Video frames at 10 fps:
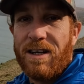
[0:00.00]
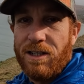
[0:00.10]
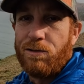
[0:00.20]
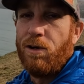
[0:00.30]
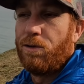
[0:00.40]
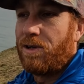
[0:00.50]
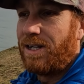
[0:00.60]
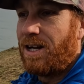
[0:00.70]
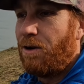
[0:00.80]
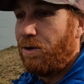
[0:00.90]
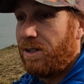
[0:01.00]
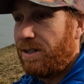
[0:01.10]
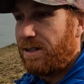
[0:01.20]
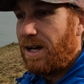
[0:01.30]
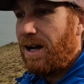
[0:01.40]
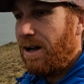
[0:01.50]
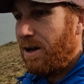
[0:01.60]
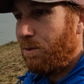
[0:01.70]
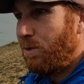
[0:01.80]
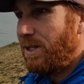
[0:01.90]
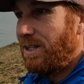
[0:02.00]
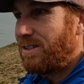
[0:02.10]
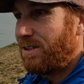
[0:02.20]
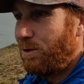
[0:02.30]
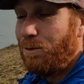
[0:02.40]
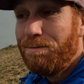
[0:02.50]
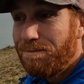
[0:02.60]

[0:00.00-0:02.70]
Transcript: controlled right now, and we need to,